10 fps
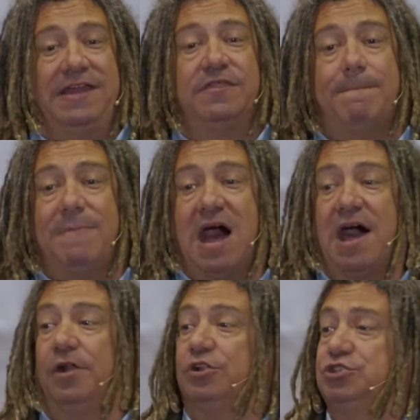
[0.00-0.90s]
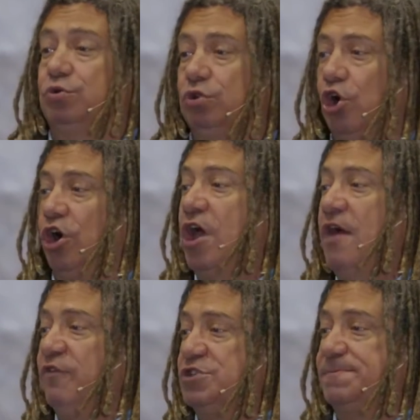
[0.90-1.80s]
the model to look
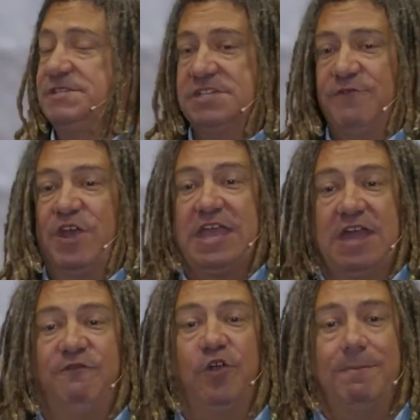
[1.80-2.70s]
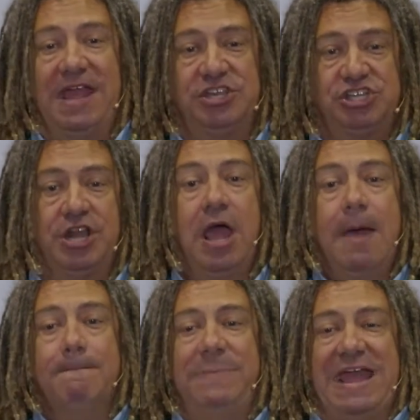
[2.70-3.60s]
for specific information
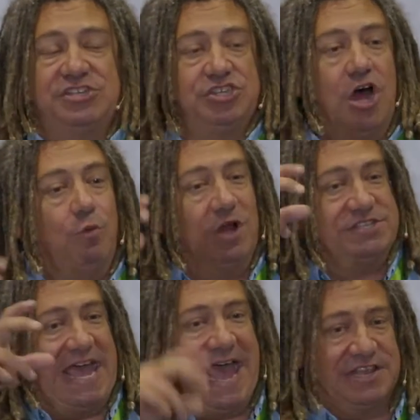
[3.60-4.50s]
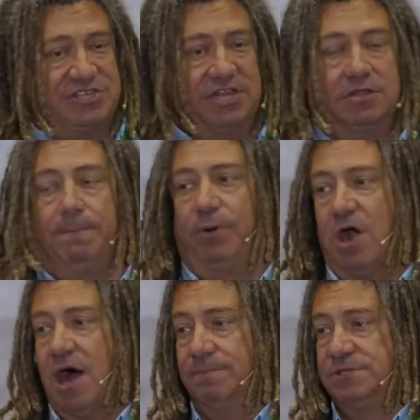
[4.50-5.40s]
based on what's asked in the
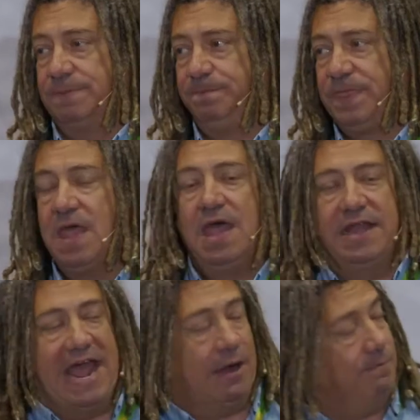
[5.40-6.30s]
prompt. Now,